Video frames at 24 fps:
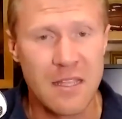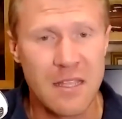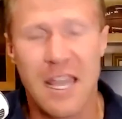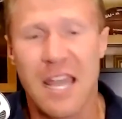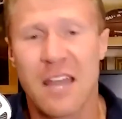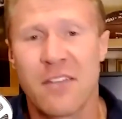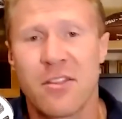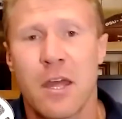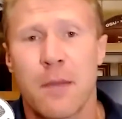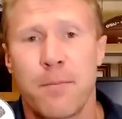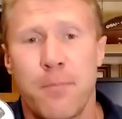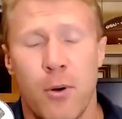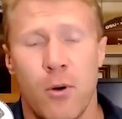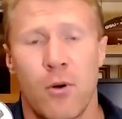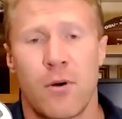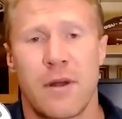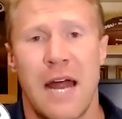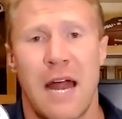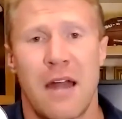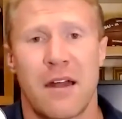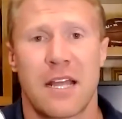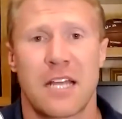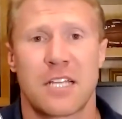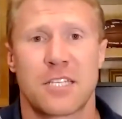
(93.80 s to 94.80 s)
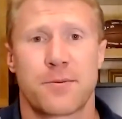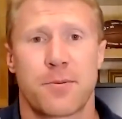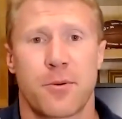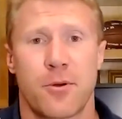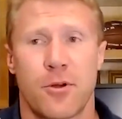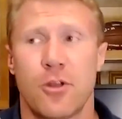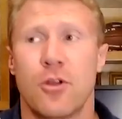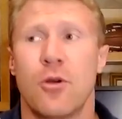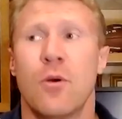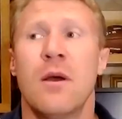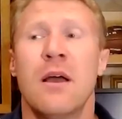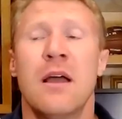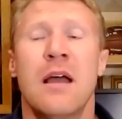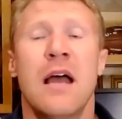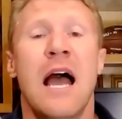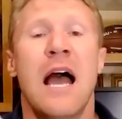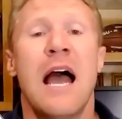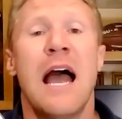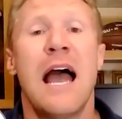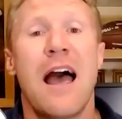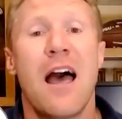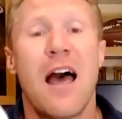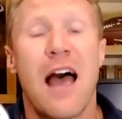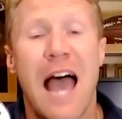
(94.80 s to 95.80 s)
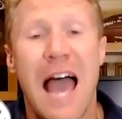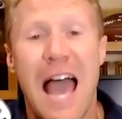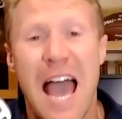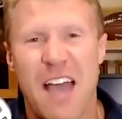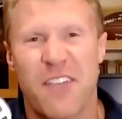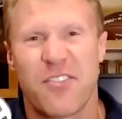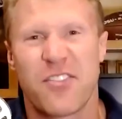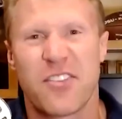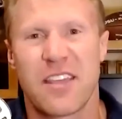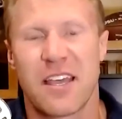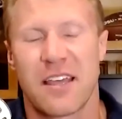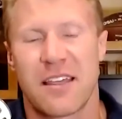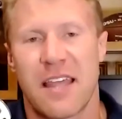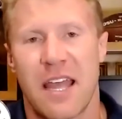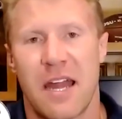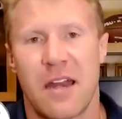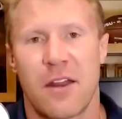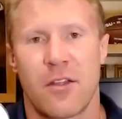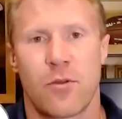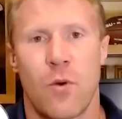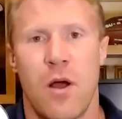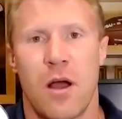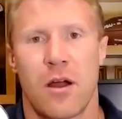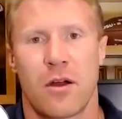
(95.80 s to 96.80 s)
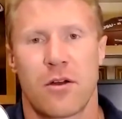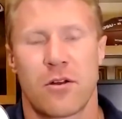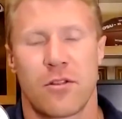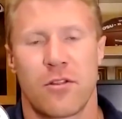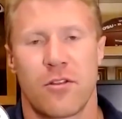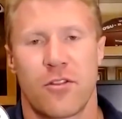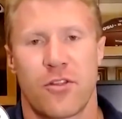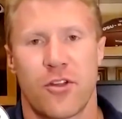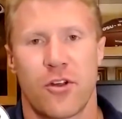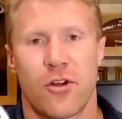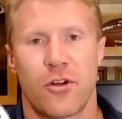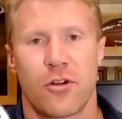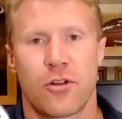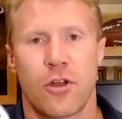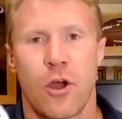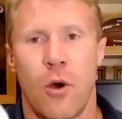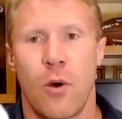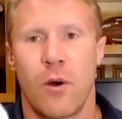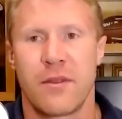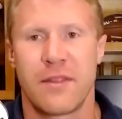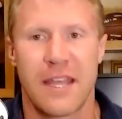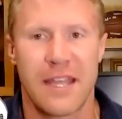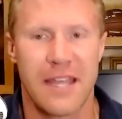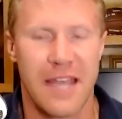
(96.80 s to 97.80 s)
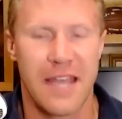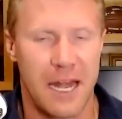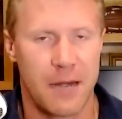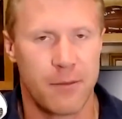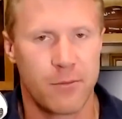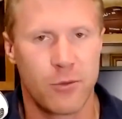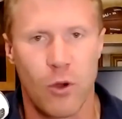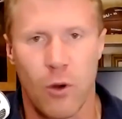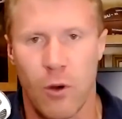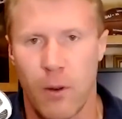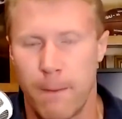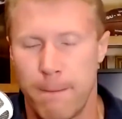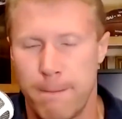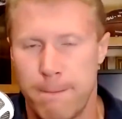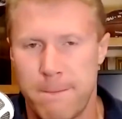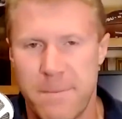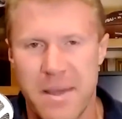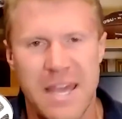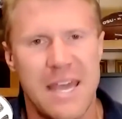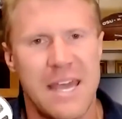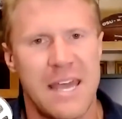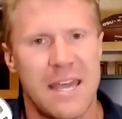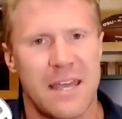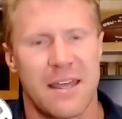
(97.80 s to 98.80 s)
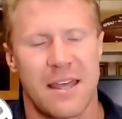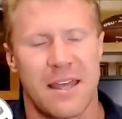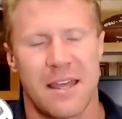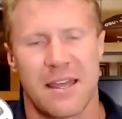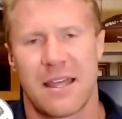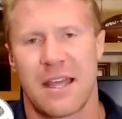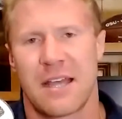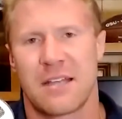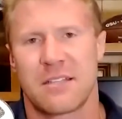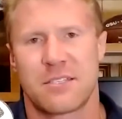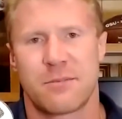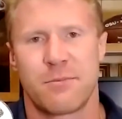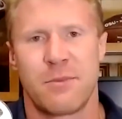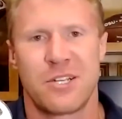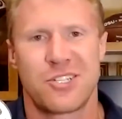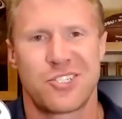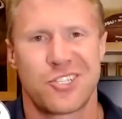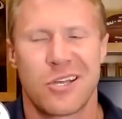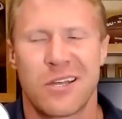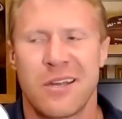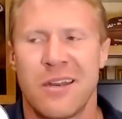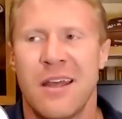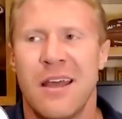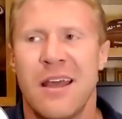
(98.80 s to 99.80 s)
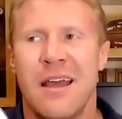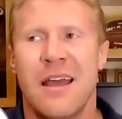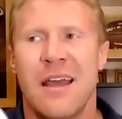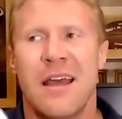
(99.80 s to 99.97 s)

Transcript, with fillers: Can they pull it out against Purdue? Have to get Kenneth Walker the third going. They had him going big against Michigan.